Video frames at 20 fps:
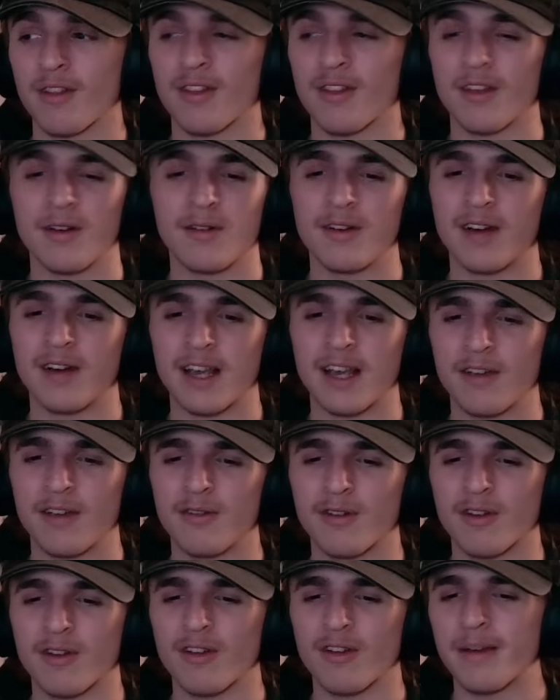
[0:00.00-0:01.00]
So, like, it
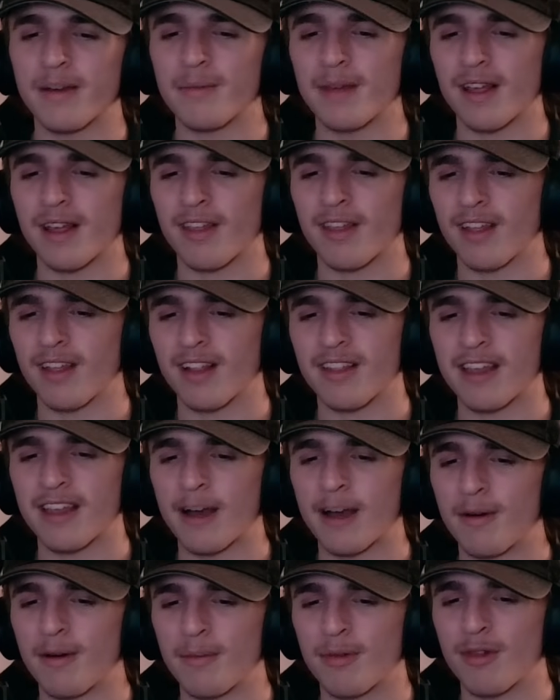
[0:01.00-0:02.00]
literally makes sense
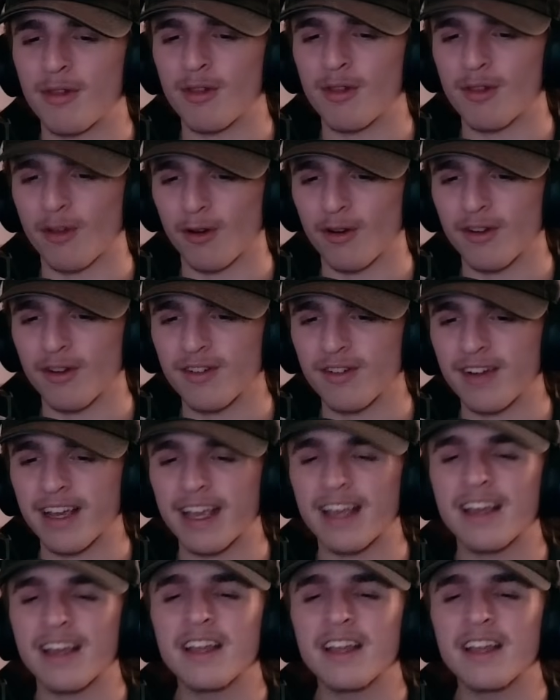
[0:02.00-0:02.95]
how absurd, like,